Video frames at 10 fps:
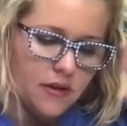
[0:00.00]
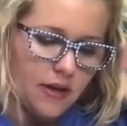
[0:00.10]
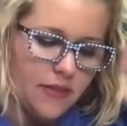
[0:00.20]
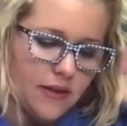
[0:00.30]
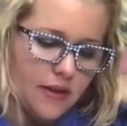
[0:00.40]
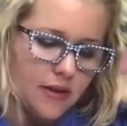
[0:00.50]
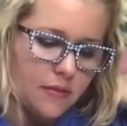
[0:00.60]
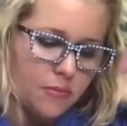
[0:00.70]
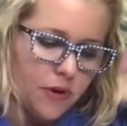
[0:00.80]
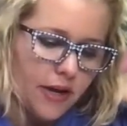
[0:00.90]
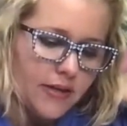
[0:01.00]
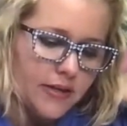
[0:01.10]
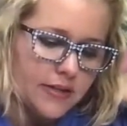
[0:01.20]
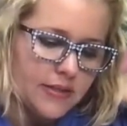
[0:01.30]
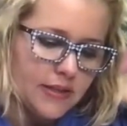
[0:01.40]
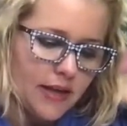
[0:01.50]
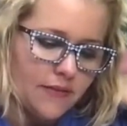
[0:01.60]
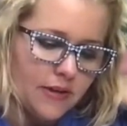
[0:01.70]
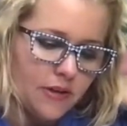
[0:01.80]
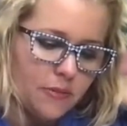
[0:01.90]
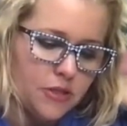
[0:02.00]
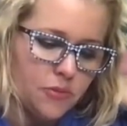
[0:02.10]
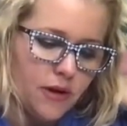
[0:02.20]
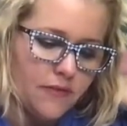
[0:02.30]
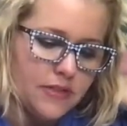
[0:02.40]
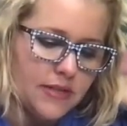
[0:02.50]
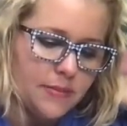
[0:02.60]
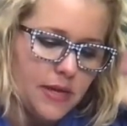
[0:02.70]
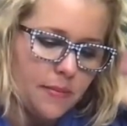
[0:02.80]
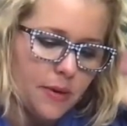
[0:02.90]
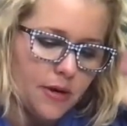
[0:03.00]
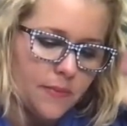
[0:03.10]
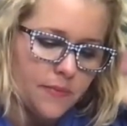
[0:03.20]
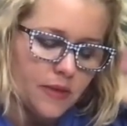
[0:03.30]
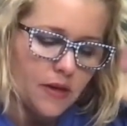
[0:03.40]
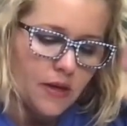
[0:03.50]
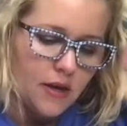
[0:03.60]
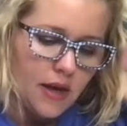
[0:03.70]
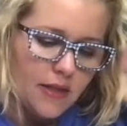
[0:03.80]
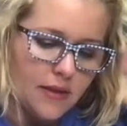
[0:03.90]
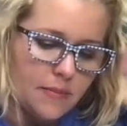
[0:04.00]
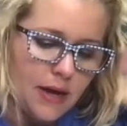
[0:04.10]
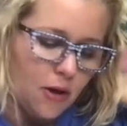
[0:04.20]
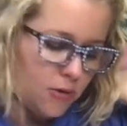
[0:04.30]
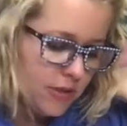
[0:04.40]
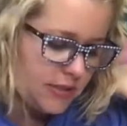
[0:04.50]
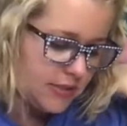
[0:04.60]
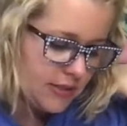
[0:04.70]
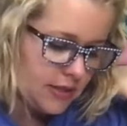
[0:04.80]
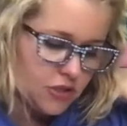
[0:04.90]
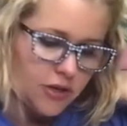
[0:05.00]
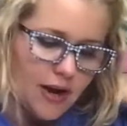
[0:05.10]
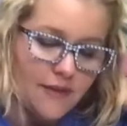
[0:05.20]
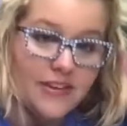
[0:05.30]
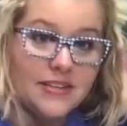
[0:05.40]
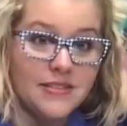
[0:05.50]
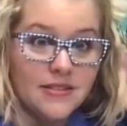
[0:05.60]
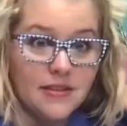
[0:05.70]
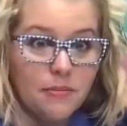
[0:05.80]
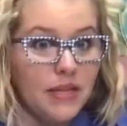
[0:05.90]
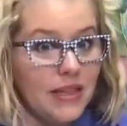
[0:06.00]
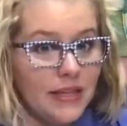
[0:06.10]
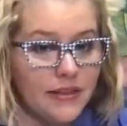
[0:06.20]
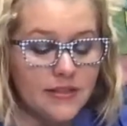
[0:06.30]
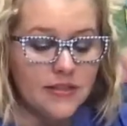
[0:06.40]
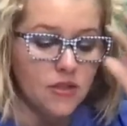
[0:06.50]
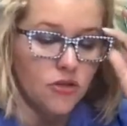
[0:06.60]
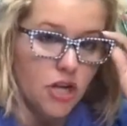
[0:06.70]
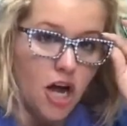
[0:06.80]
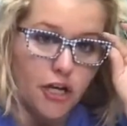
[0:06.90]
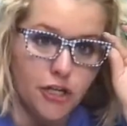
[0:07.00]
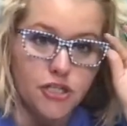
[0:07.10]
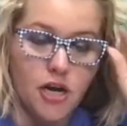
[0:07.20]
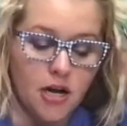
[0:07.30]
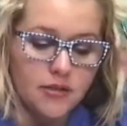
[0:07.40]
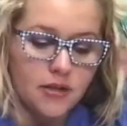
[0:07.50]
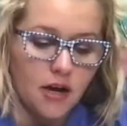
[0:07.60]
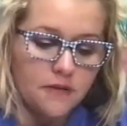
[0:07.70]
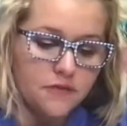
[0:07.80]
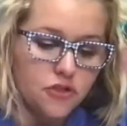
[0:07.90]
And then Brett is 11. He'll be 12 in September. And then my oldest son, Travis, this is going to knock your socks off.